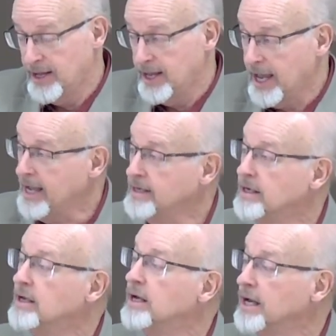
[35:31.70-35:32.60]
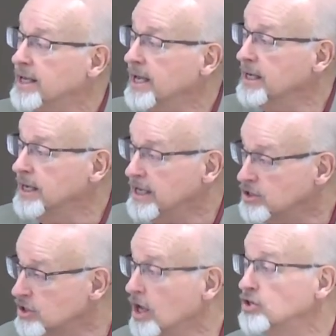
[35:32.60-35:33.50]
And again, He's
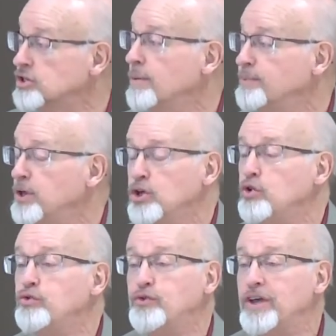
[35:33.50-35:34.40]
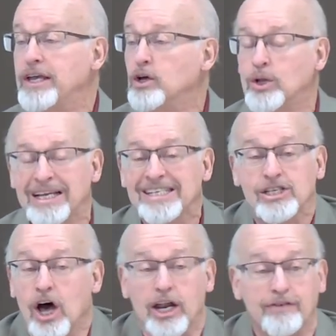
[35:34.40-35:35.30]
not something you feel. He's
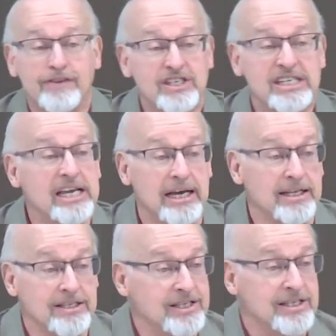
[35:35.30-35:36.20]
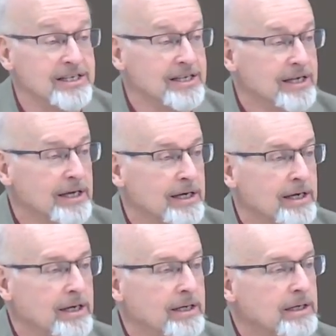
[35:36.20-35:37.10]
not of a sense.
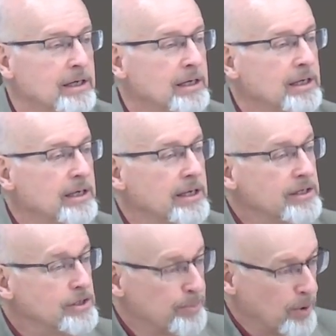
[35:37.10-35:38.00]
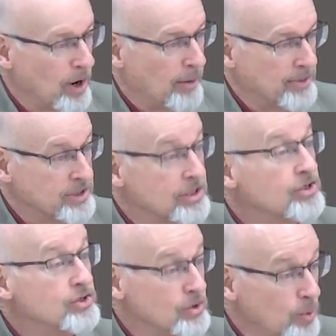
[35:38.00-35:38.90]
He's the promise. This
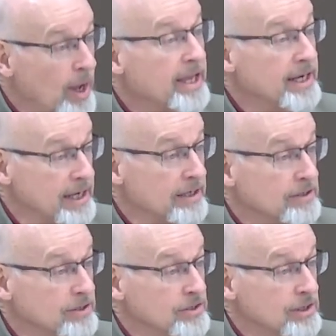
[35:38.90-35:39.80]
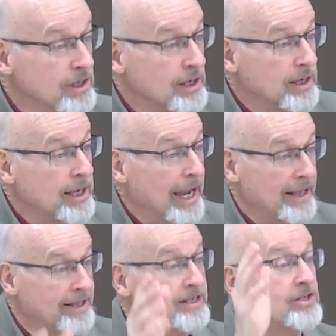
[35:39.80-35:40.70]
is the way it is. And
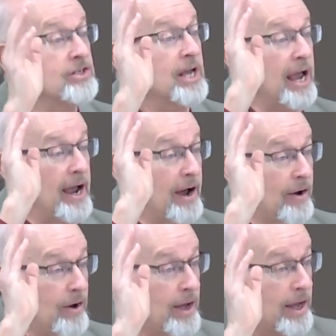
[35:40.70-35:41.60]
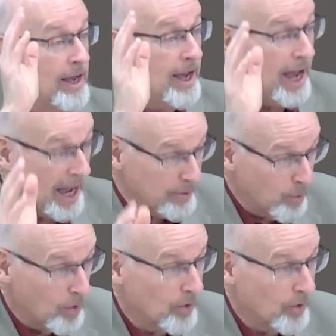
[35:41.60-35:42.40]
this is how I work.